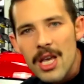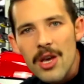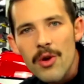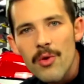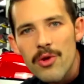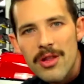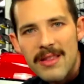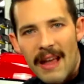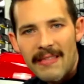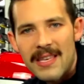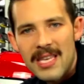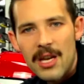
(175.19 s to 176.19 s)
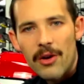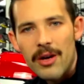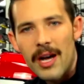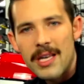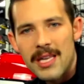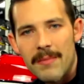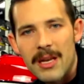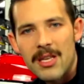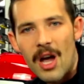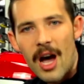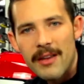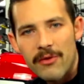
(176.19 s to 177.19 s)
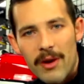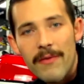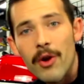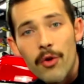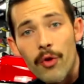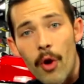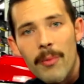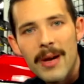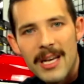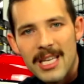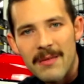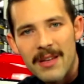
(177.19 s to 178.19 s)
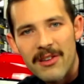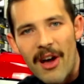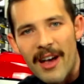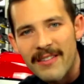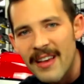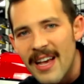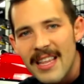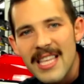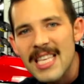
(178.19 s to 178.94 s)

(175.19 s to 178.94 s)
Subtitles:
huge stainless steel custom exhaust or even chrome custom exhaust.